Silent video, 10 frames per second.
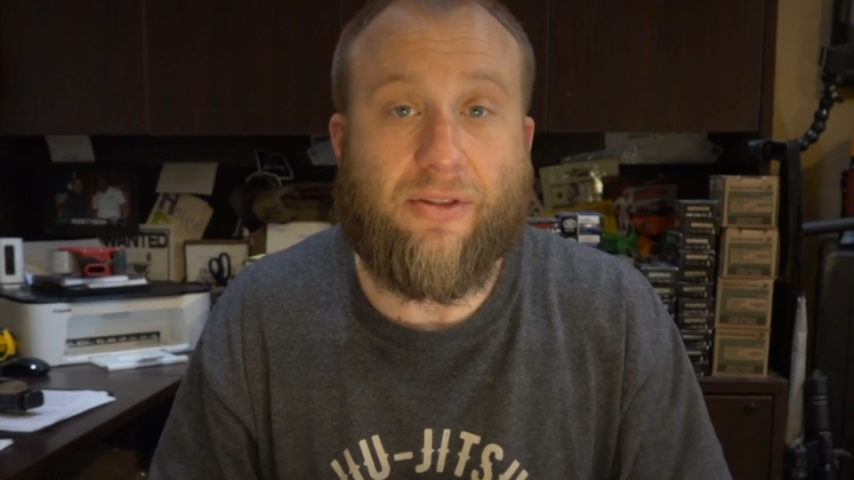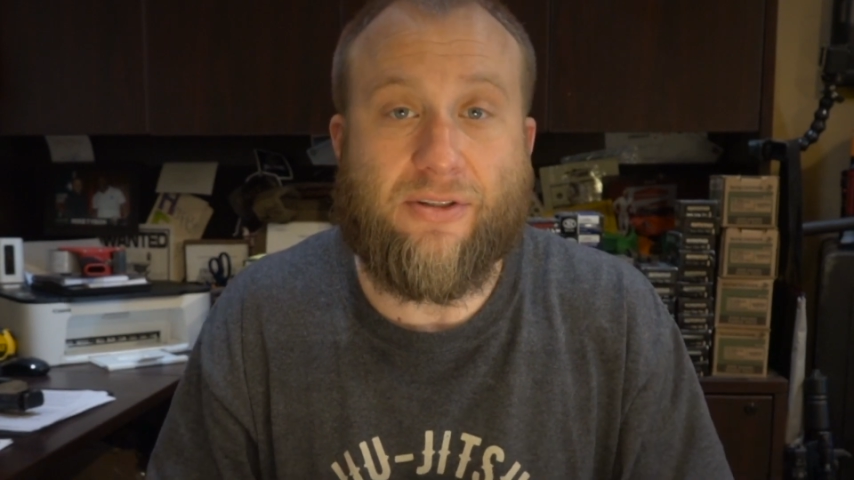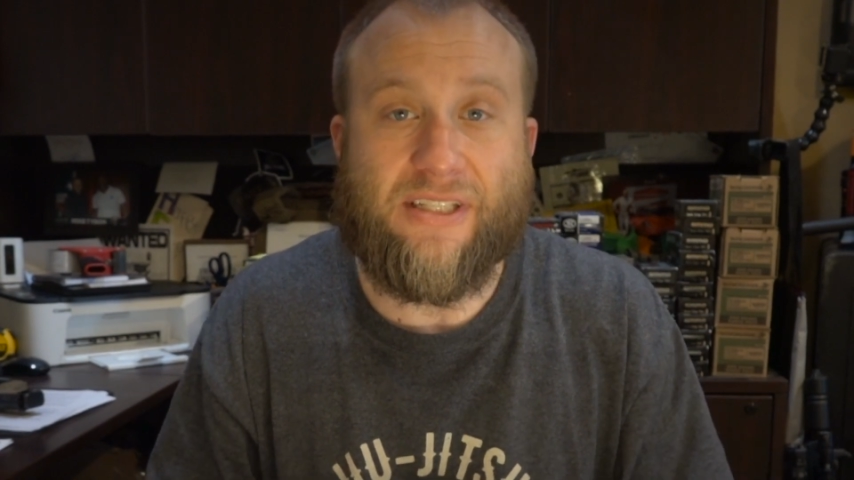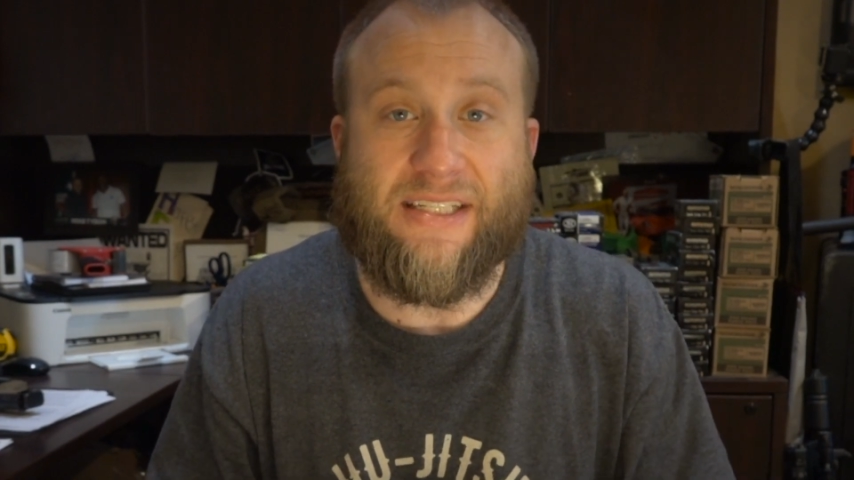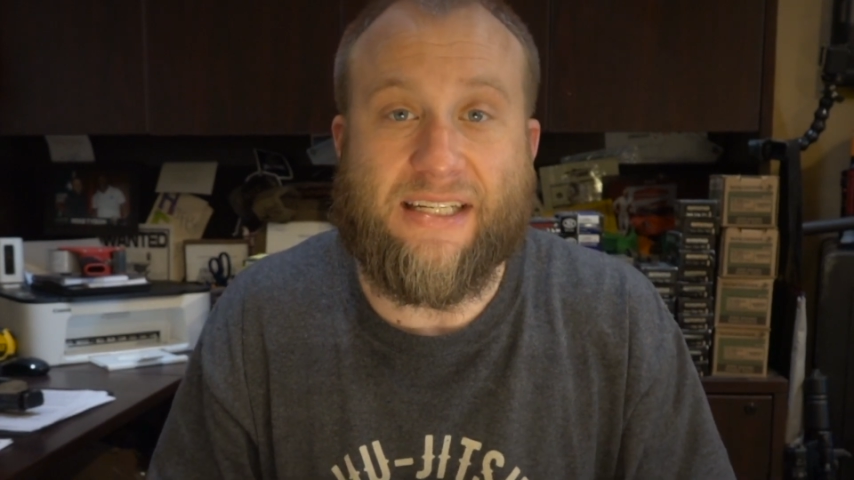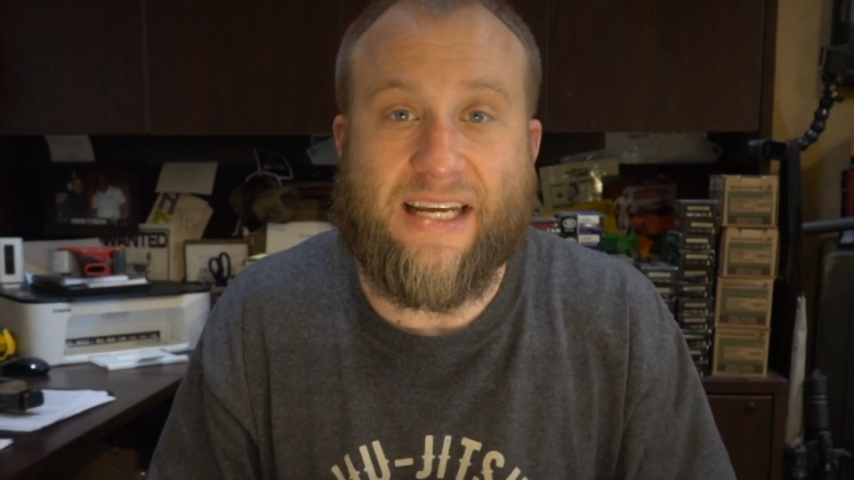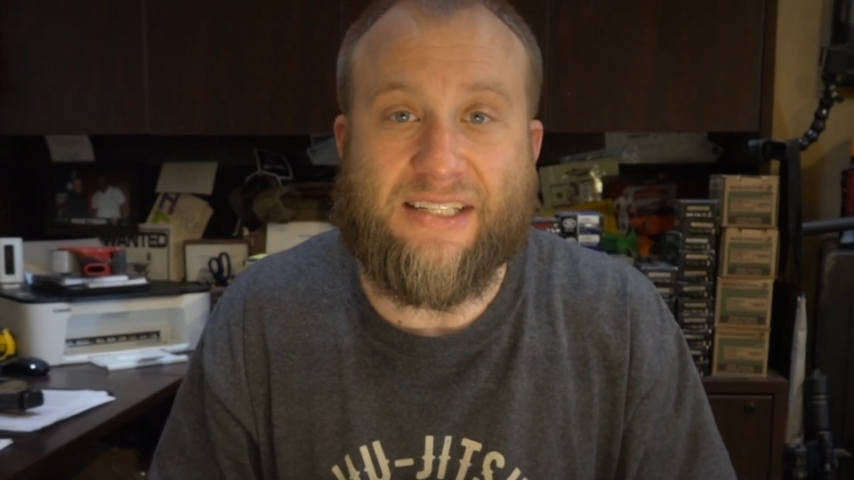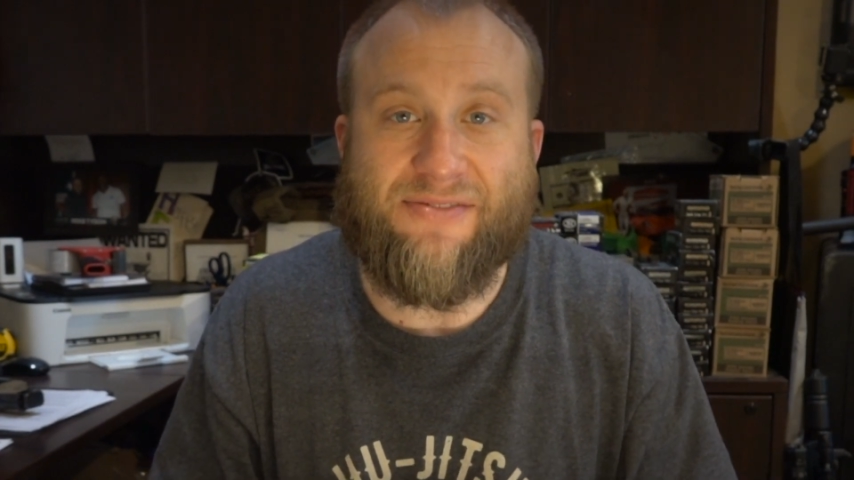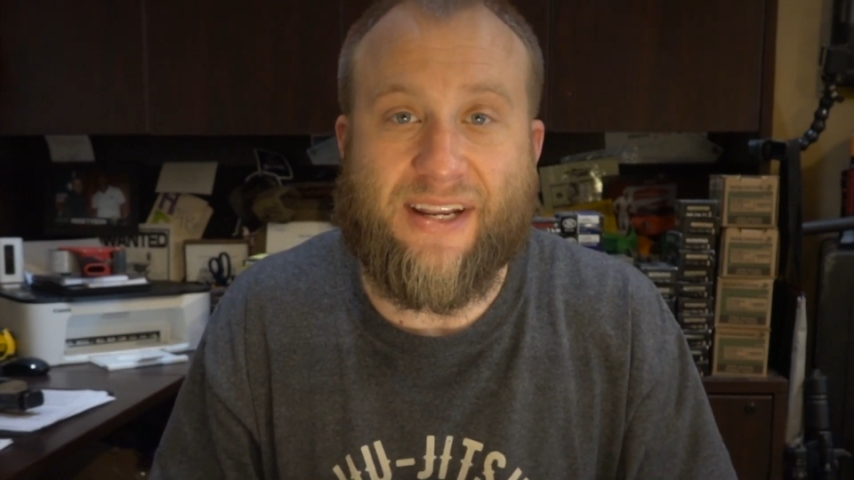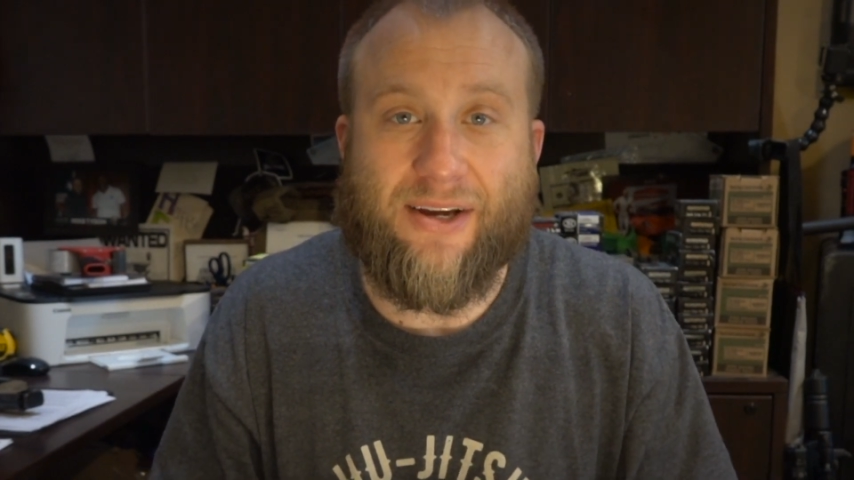those in
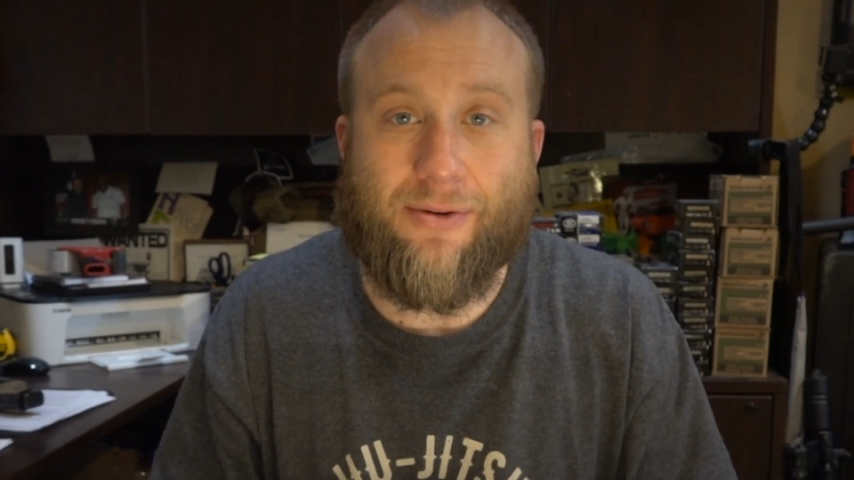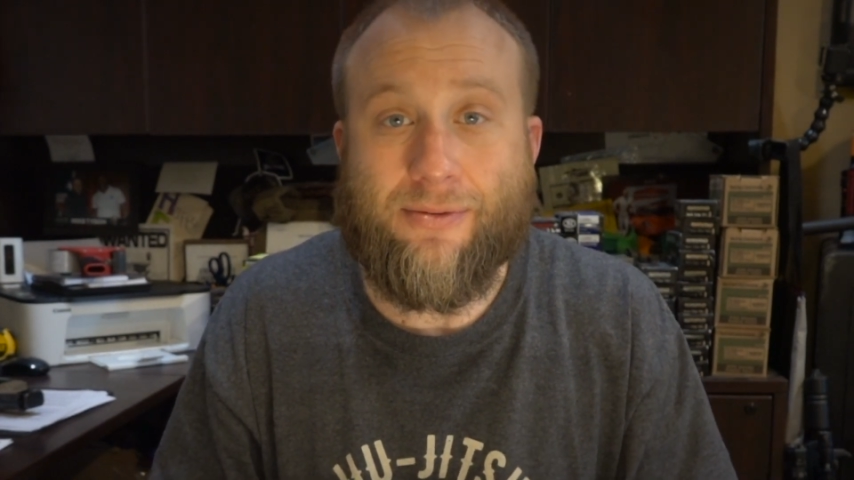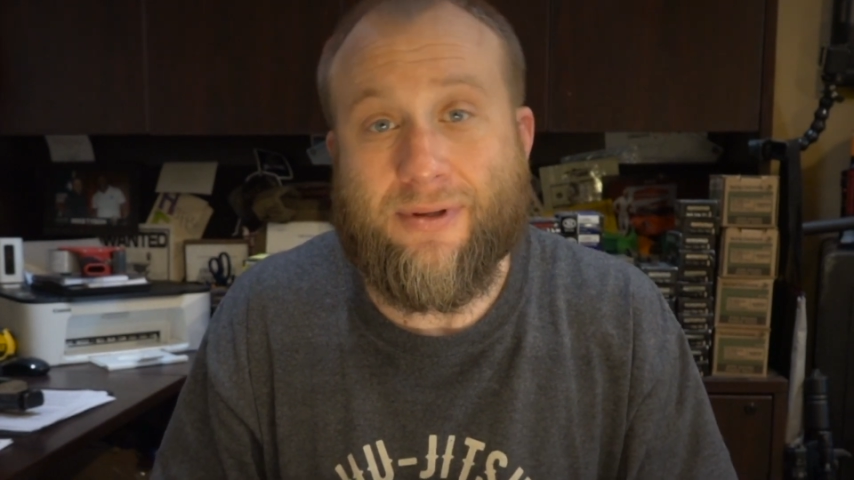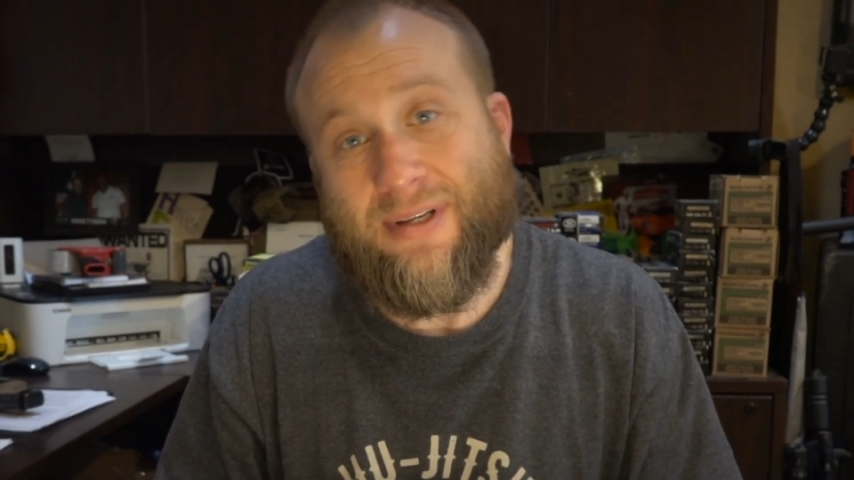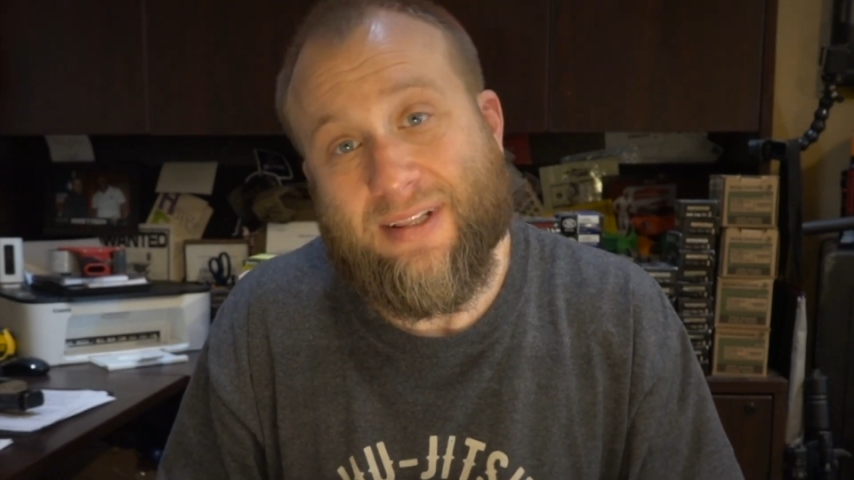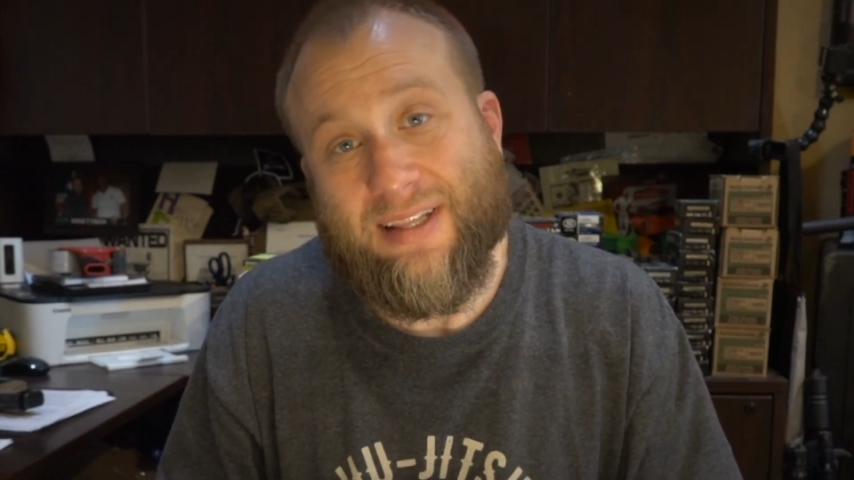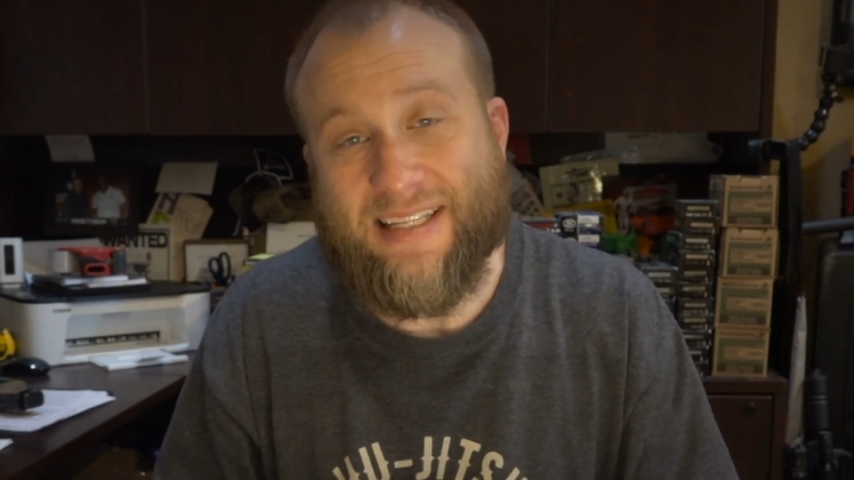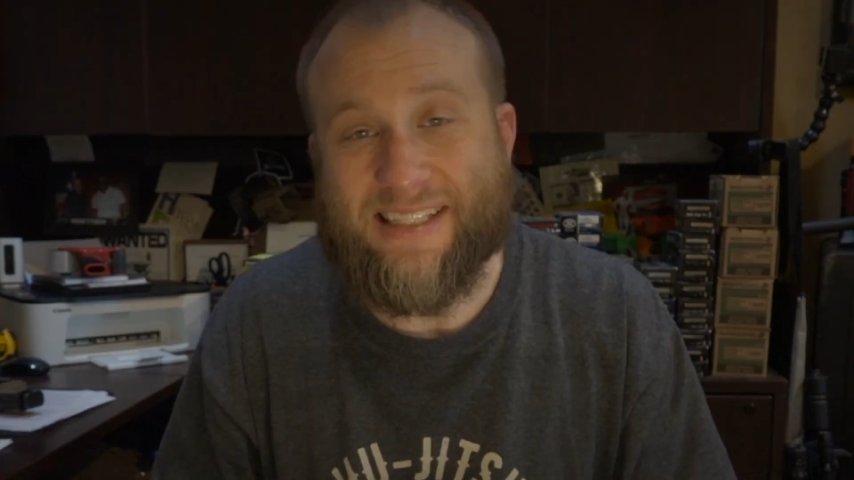today's video. Let's